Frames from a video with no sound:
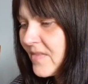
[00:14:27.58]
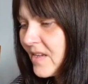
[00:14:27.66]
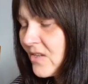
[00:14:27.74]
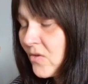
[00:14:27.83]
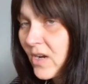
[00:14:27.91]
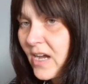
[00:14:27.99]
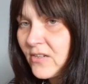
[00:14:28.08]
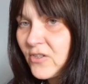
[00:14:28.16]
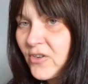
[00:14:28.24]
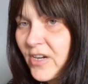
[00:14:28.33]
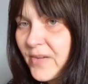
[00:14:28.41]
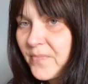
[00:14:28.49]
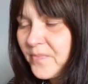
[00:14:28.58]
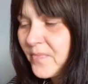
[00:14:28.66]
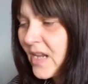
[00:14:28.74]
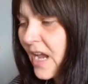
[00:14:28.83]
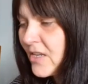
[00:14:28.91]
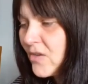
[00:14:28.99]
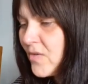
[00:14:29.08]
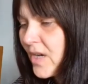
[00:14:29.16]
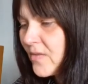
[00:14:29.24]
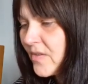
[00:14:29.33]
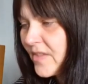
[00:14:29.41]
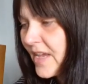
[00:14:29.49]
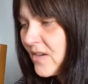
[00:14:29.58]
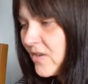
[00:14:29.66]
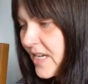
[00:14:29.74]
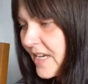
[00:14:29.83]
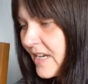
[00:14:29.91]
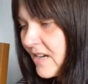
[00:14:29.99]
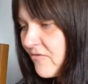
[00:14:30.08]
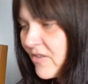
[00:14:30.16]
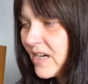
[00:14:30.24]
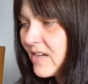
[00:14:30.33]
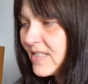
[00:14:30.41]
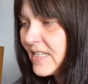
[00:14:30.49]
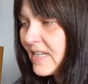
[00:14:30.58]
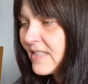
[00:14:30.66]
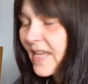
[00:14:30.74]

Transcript: your country, and you know that they're looking and realising